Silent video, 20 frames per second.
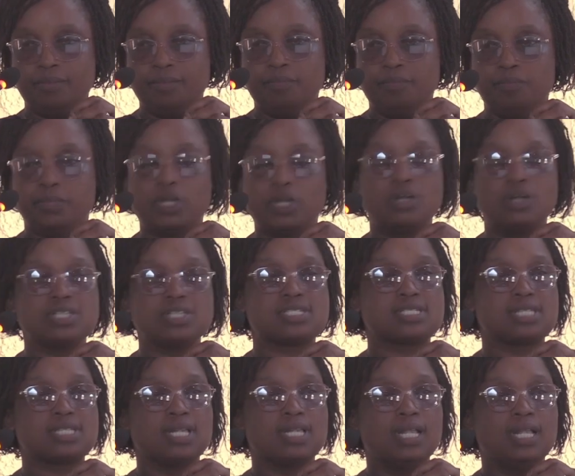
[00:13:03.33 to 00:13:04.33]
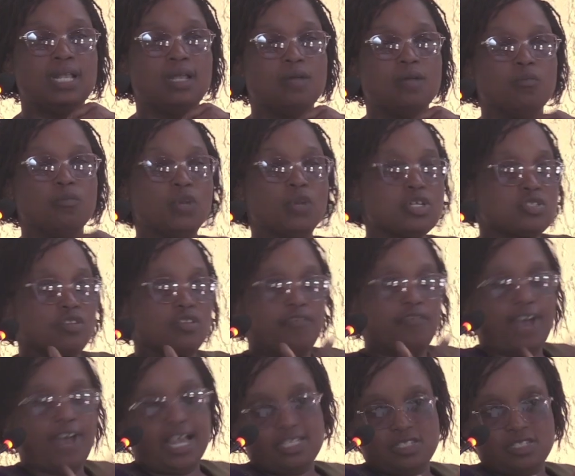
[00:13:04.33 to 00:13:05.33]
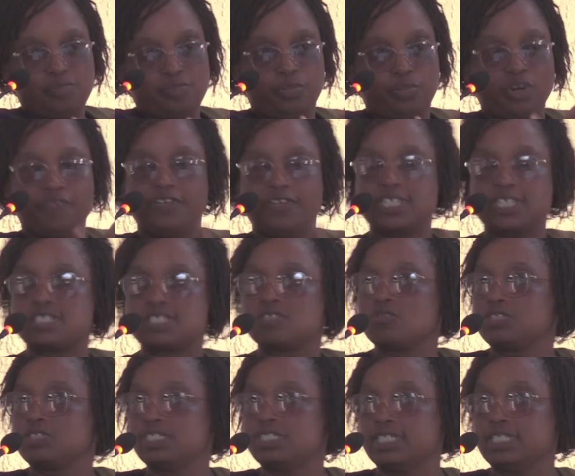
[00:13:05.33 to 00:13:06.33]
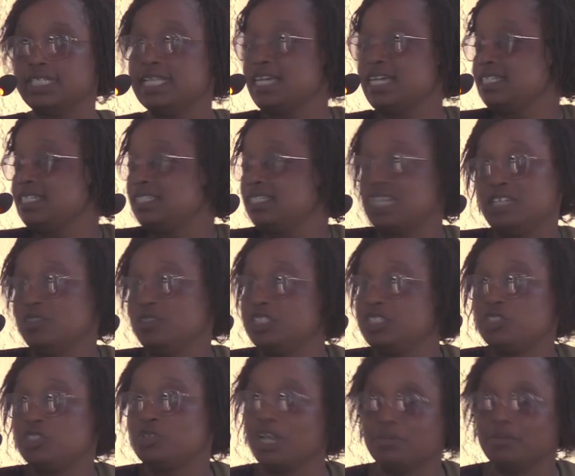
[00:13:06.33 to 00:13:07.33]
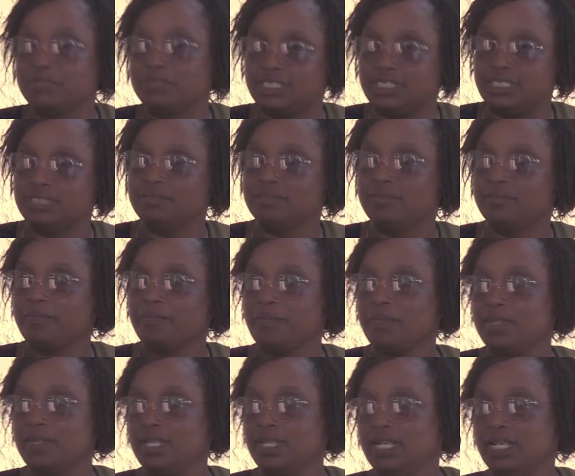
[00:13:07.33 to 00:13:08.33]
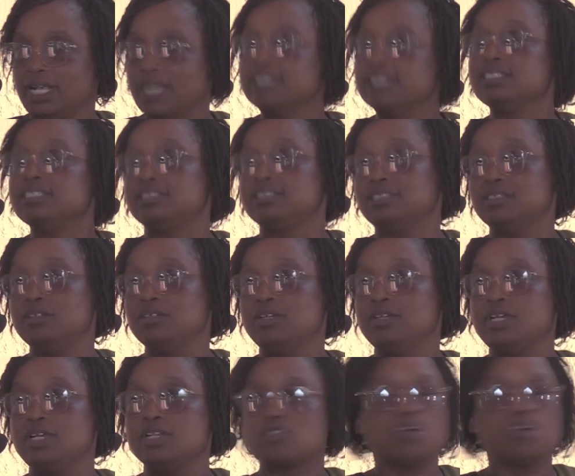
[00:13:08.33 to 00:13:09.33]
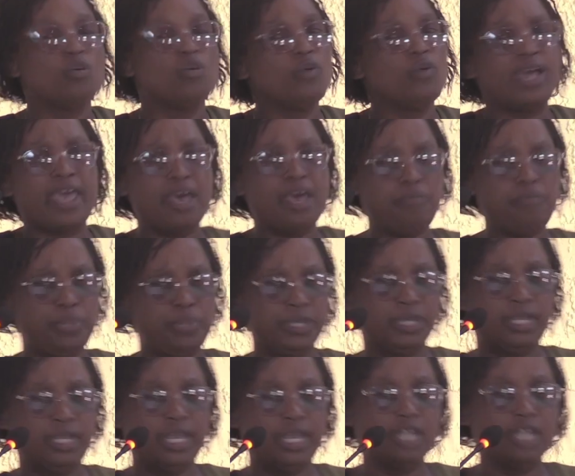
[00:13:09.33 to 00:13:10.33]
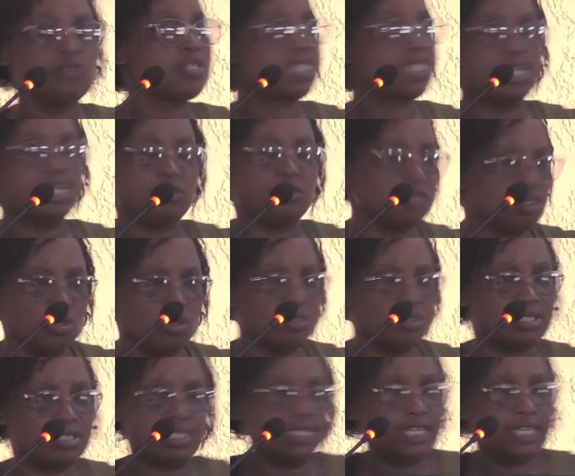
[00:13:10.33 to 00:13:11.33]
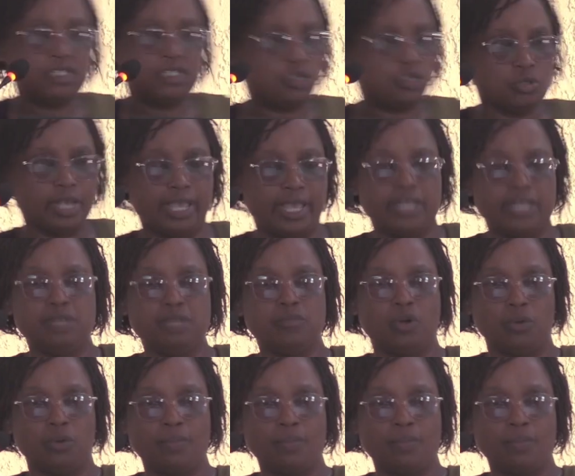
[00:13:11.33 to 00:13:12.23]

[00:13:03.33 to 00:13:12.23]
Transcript: Because most of us professed kuti ina handishanwe sugar mti. Anditi. So we were happy and we said we don't take sugar anymore.